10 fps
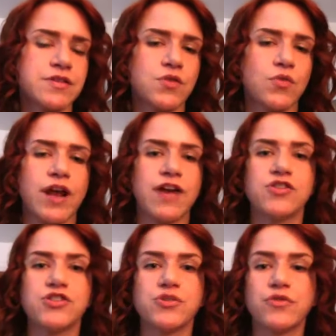as to what I
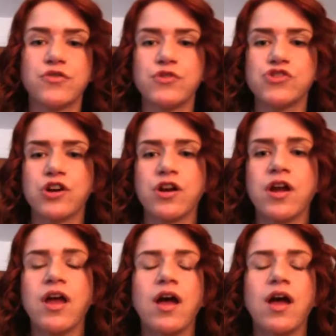could do in the future.